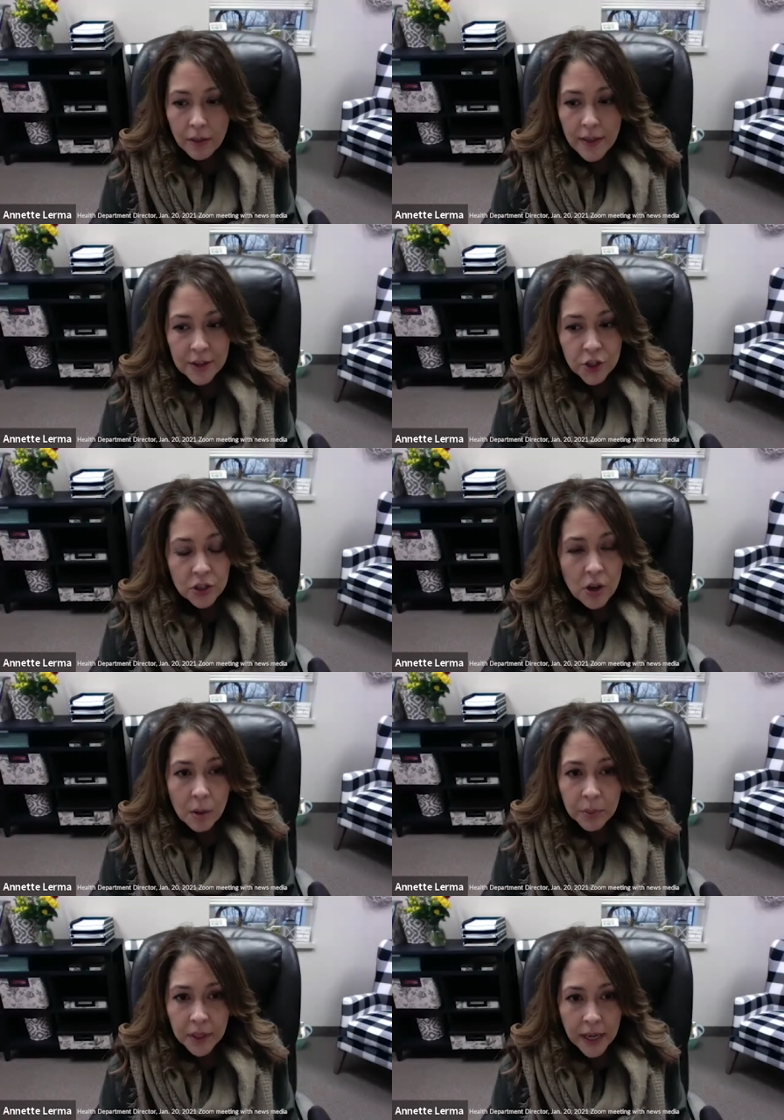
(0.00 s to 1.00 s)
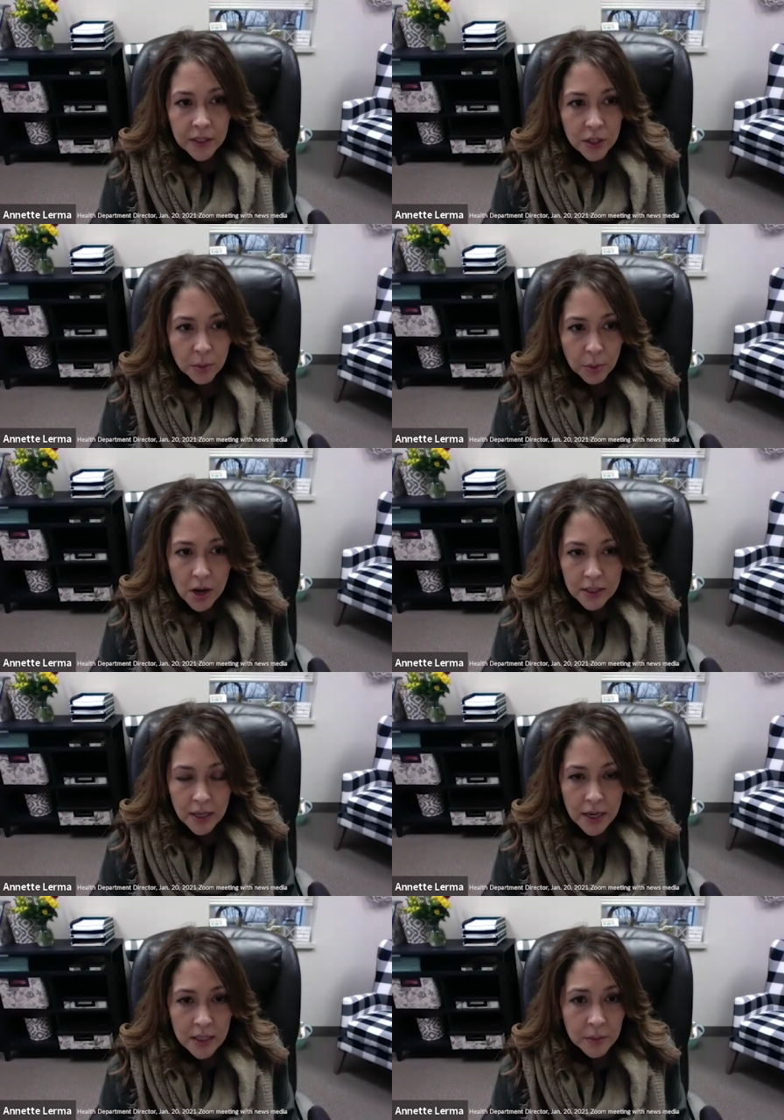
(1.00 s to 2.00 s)
That just complicates the
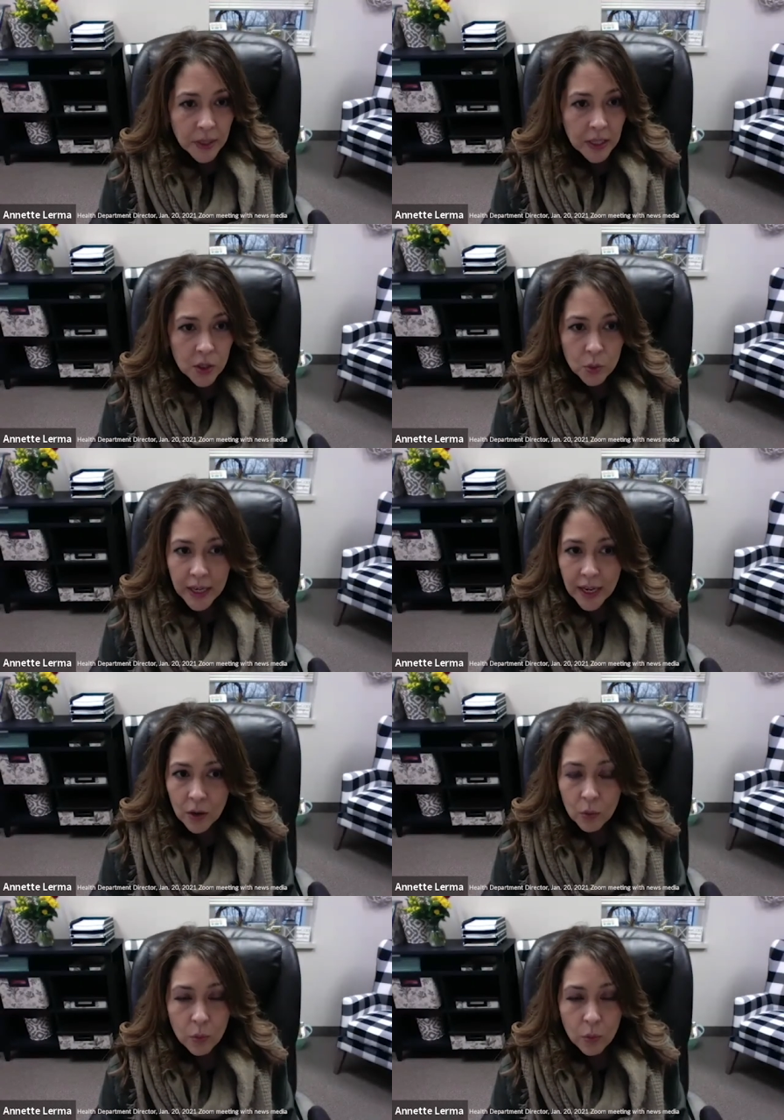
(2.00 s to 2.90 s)
process because we can't